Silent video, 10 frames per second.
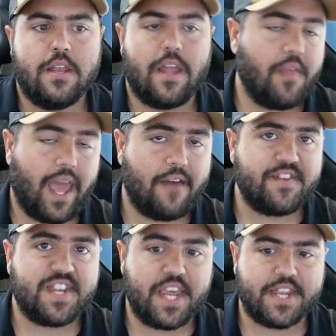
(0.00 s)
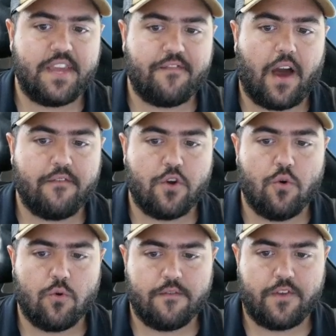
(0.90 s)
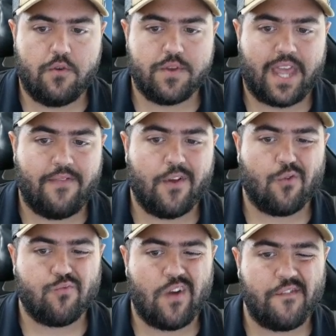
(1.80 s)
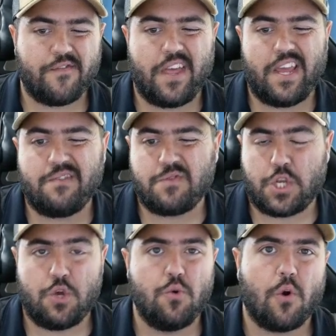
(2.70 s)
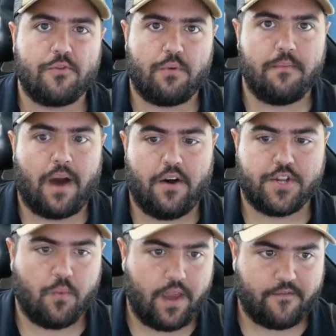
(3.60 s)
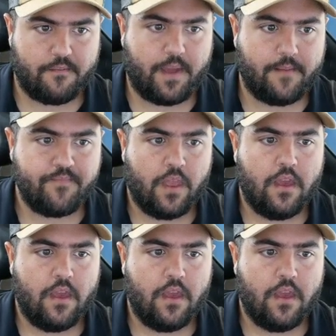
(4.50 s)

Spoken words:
Now, they have 65 Google reviews, and they're roughly 2 or 3 miles away from me.